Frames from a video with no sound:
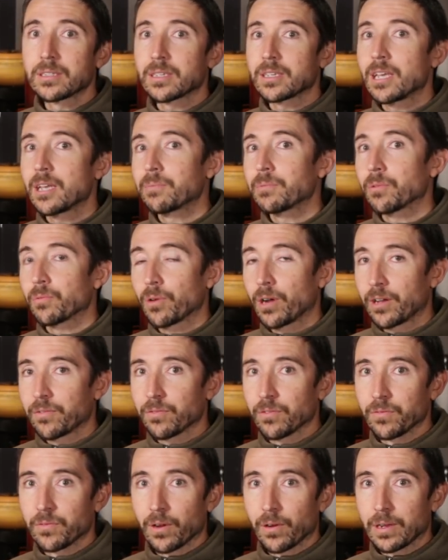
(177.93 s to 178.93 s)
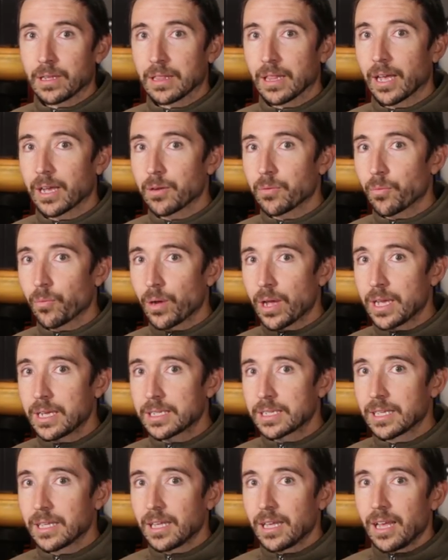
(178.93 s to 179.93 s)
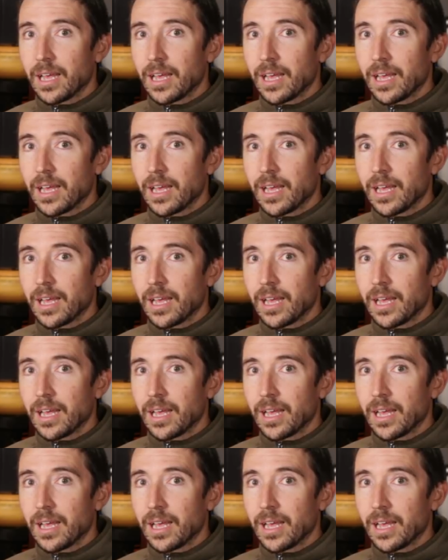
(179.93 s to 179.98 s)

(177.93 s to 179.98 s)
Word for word: to keep the rifle very lightweight.